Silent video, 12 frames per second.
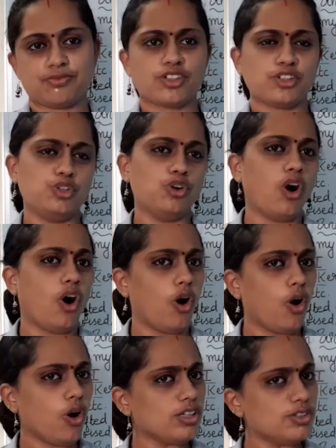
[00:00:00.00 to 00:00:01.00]
You
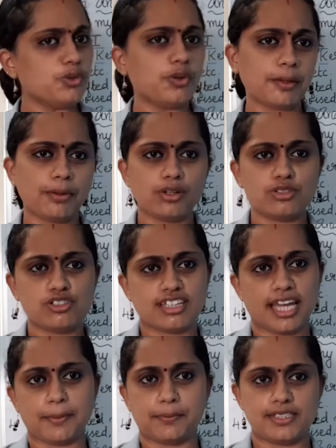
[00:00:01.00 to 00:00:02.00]
all know about
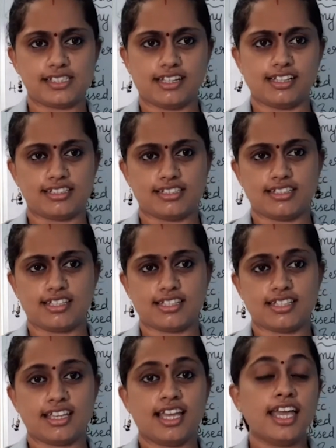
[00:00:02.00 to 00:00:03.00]
capital
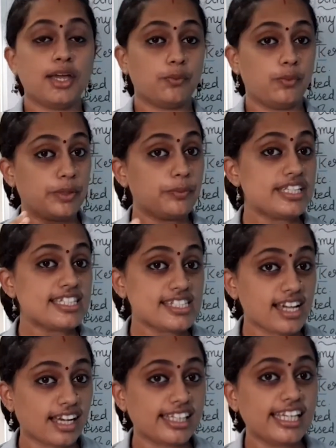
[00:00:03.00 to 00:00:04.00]
letters. When we
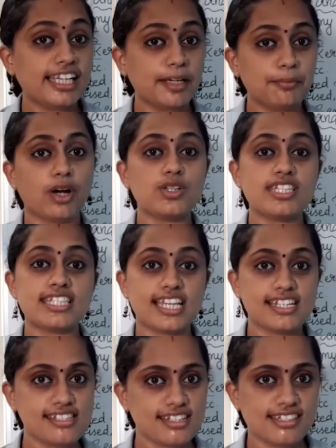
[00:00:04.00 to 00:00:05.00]
studied about
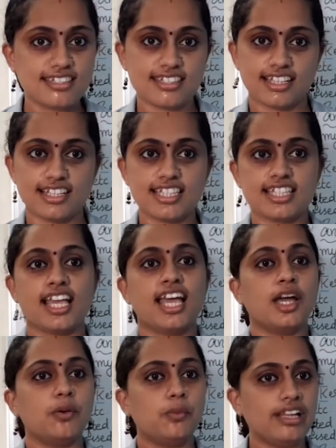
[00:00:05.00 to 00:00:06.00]
sentences,
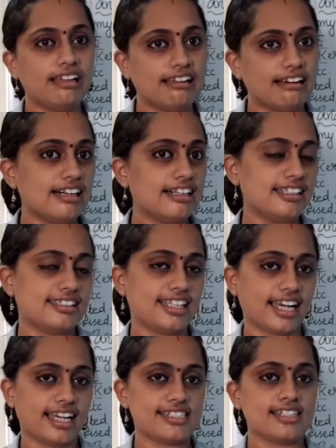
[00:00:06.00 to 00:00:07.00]
we learned
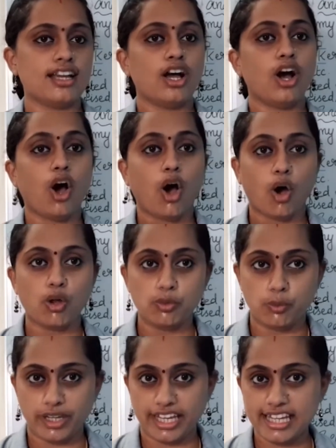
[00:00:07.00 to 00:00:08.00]
that
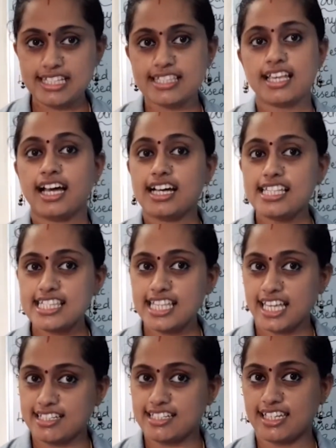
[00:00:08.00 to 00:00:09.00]
always a
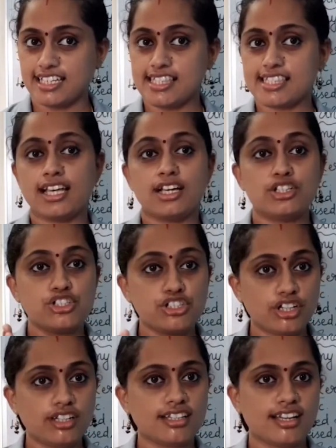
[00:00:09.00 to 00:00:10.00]
sentence
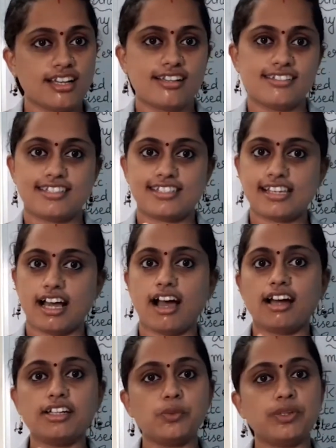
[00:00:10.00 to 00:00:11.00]
should
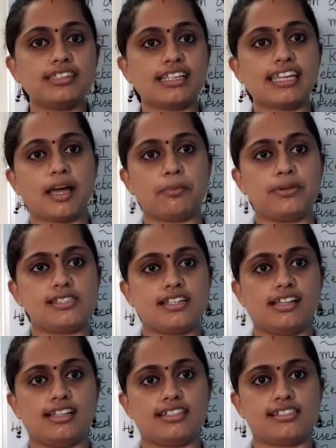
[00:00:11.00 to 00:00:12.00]
start with a capital
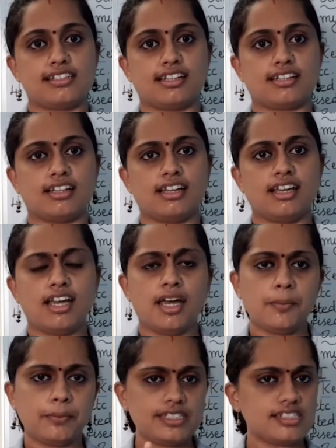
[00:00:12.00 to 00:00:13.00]
letter.
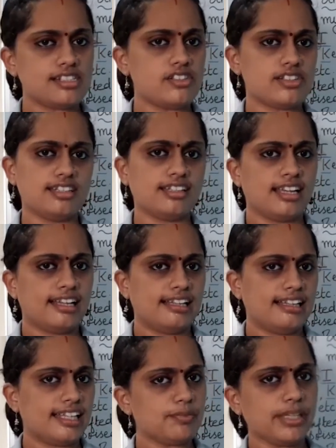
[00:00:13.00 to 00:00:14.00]
But children,
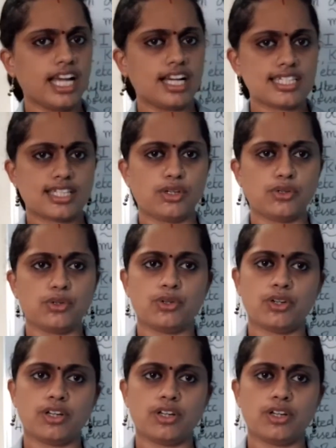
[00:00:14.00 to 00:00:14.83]
let me ask you,